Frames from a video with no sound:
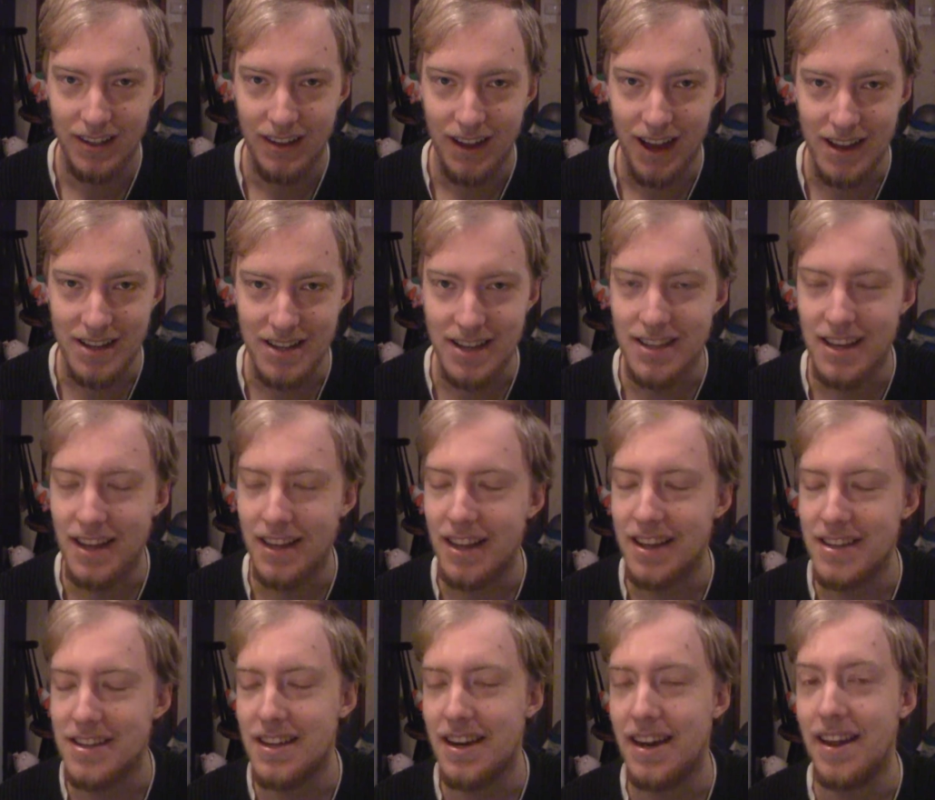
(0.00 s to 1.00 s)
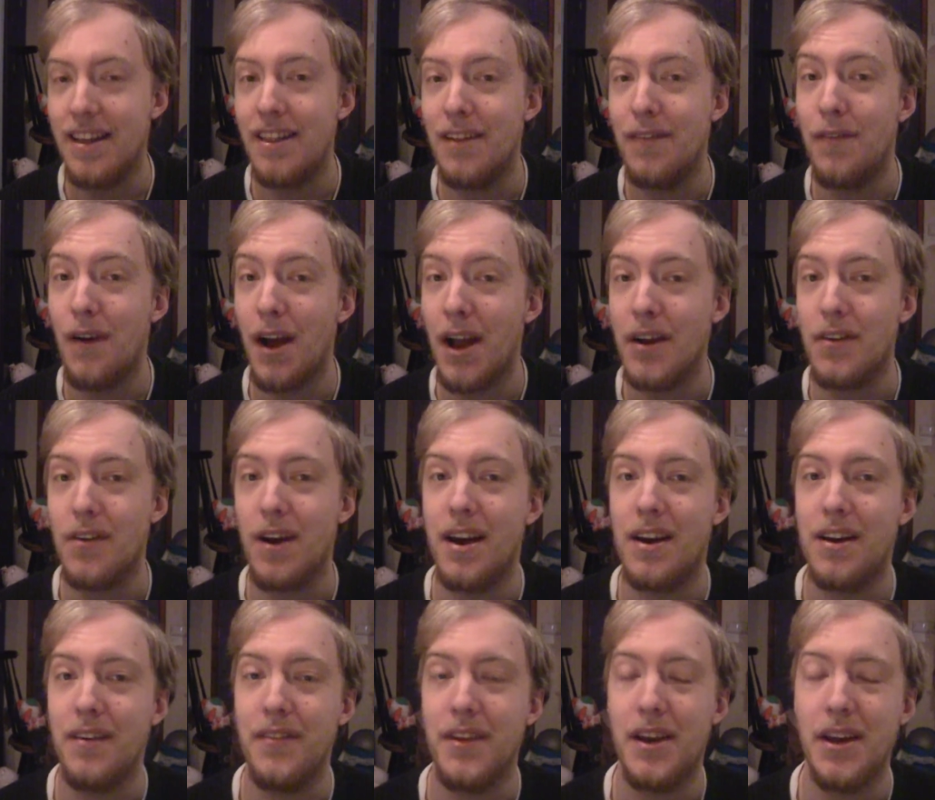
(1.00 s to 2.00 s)
As I said yesterday in the
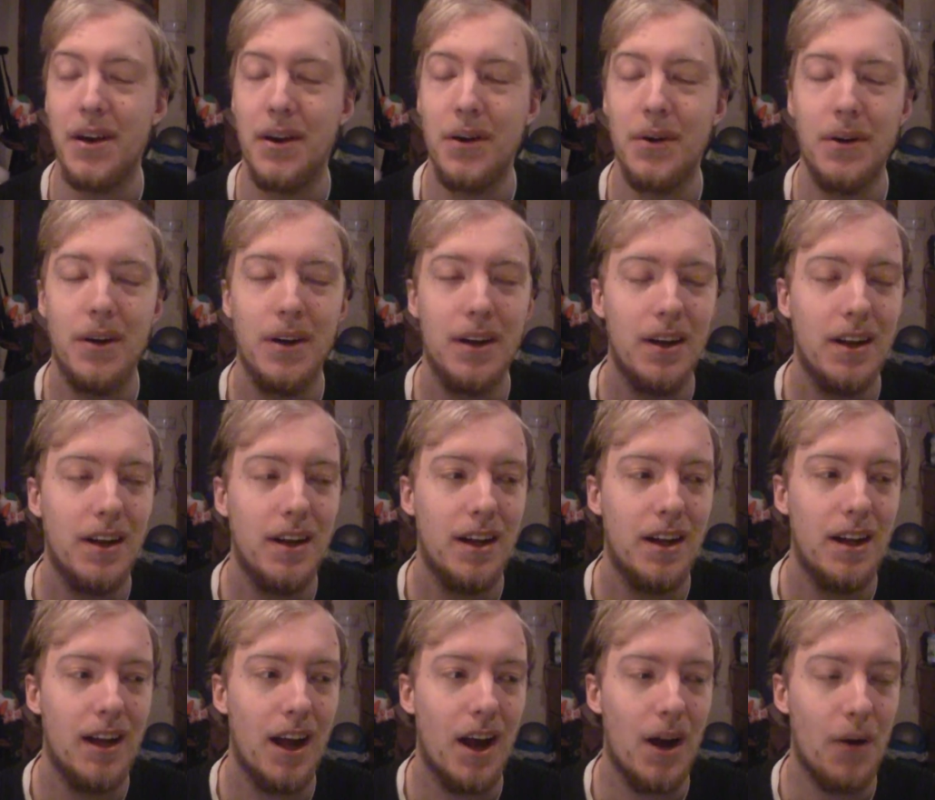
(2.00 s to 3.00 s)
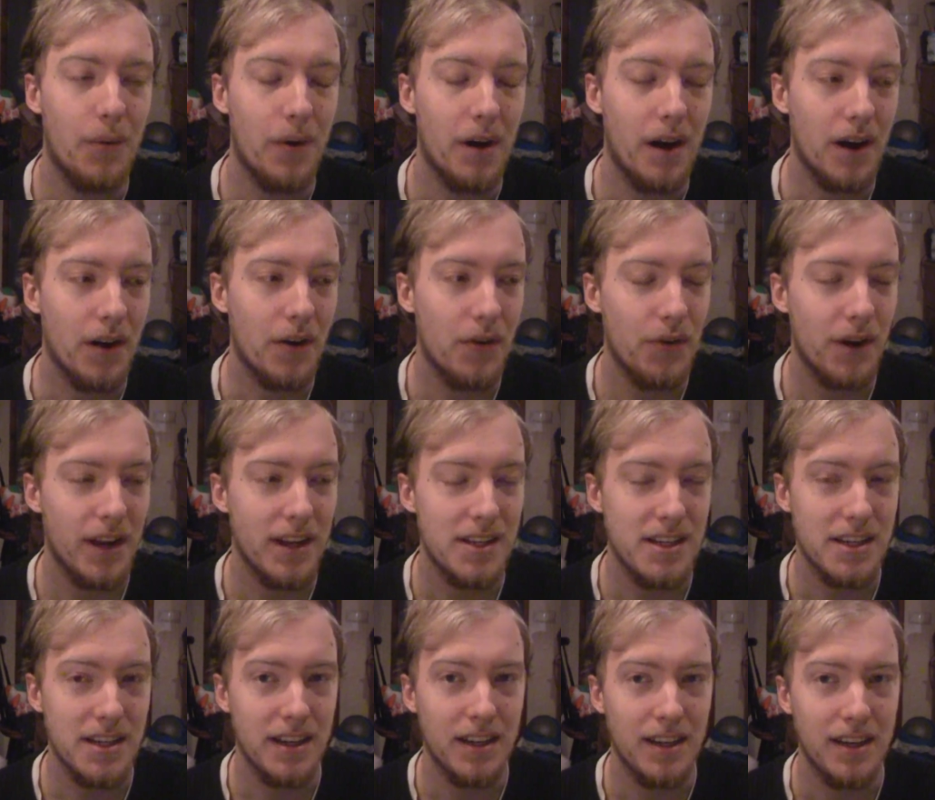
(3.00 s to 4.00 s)
Firecracker video where I
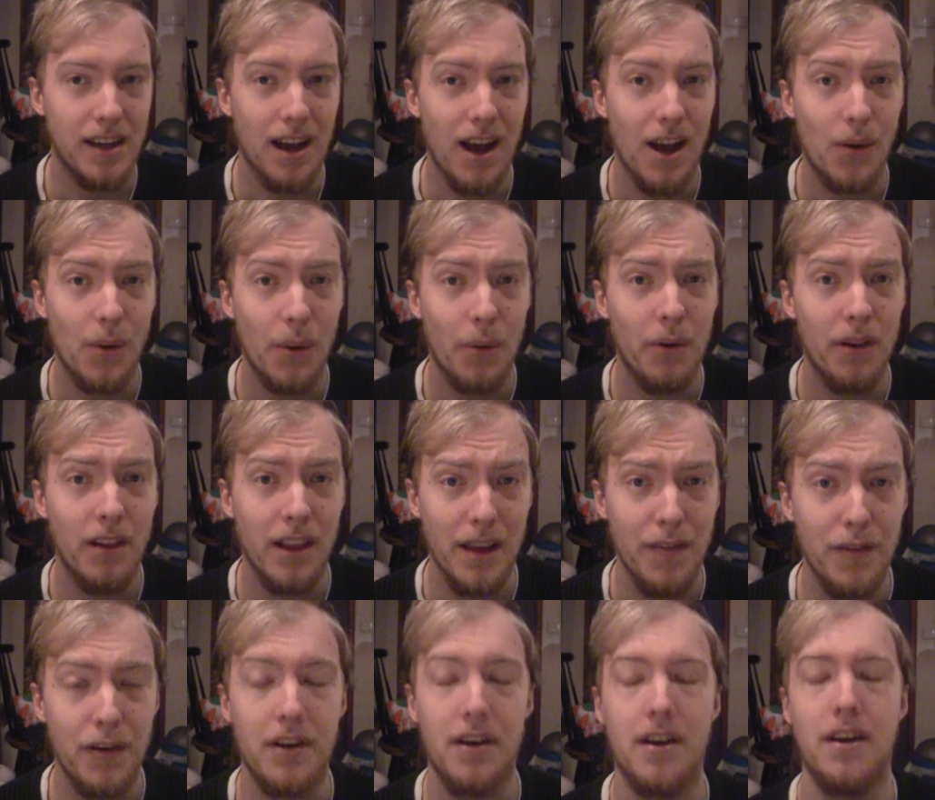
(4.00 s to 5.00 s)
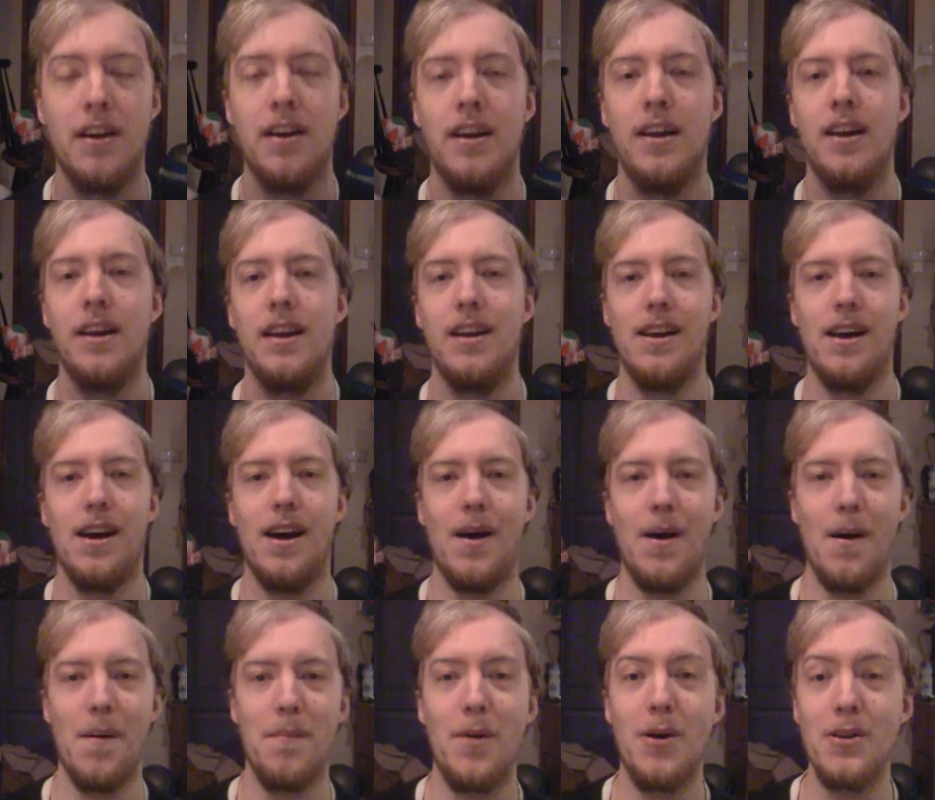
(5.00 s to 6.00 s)
created Alka Reliever,
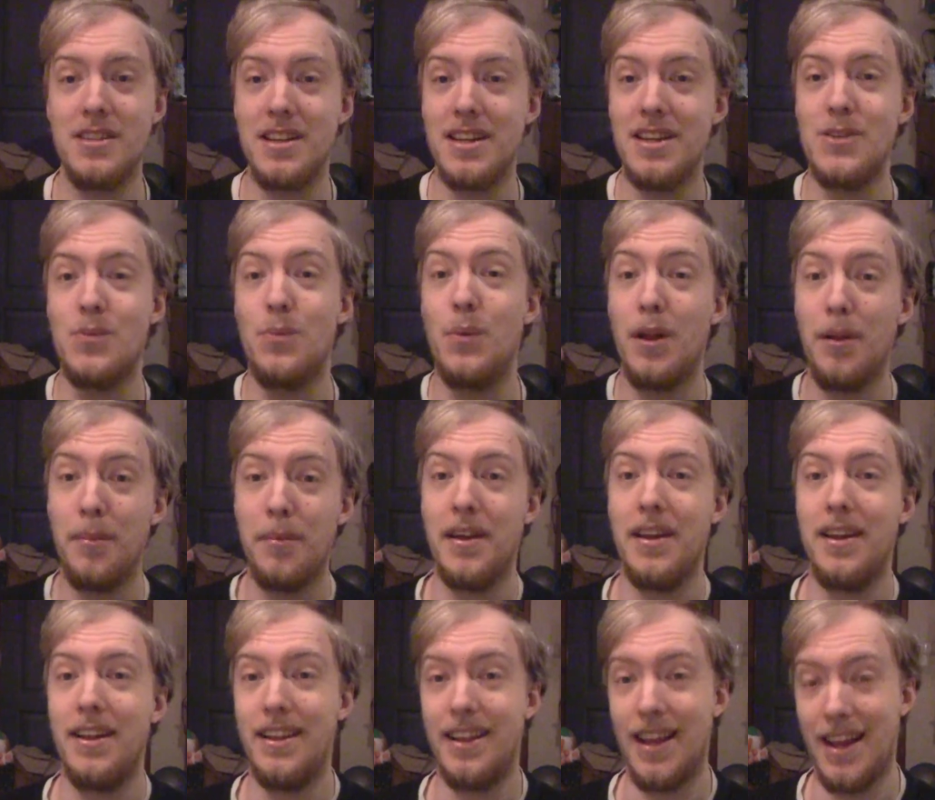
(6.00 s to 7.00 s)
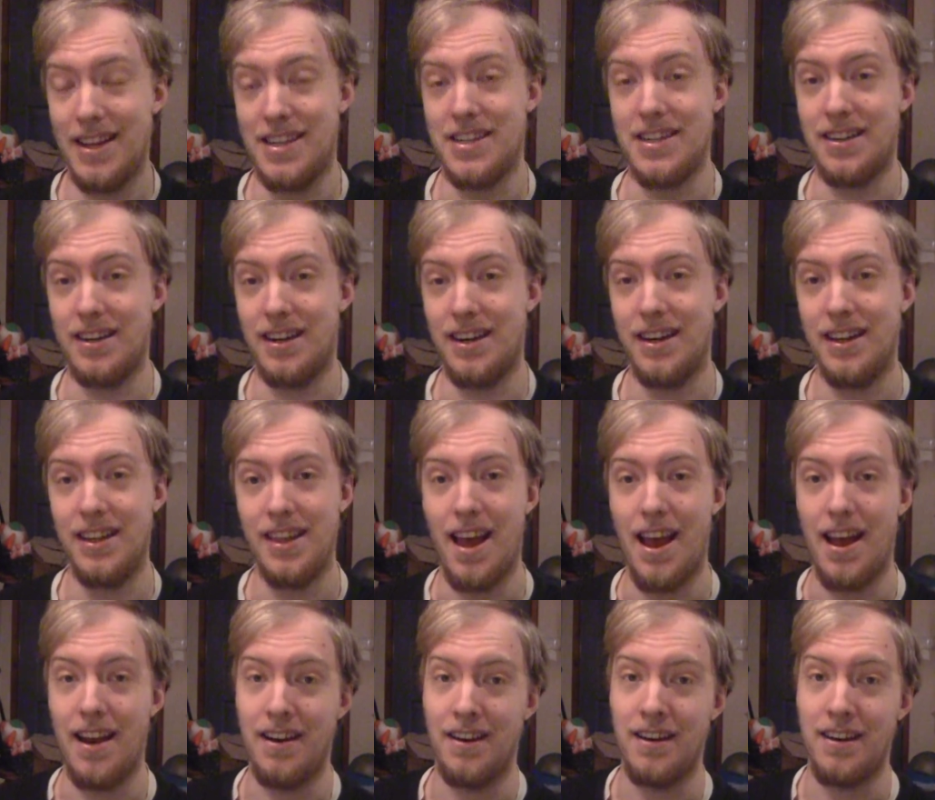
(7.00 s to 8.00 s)
most of these will be later
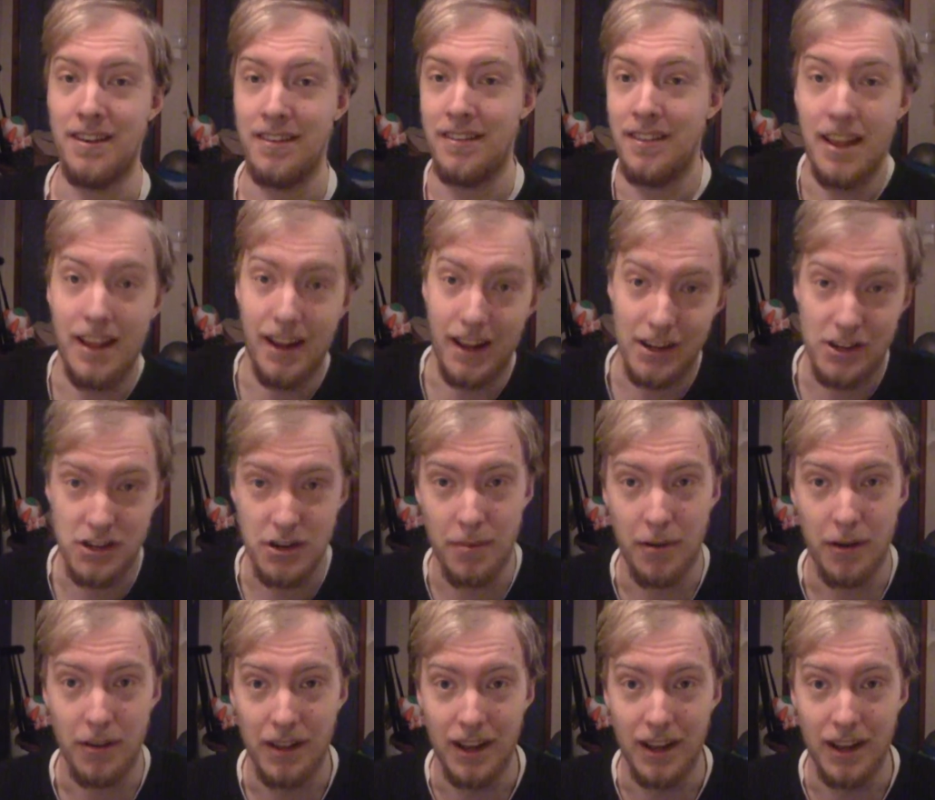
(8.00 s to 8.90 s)
than the day it should be on.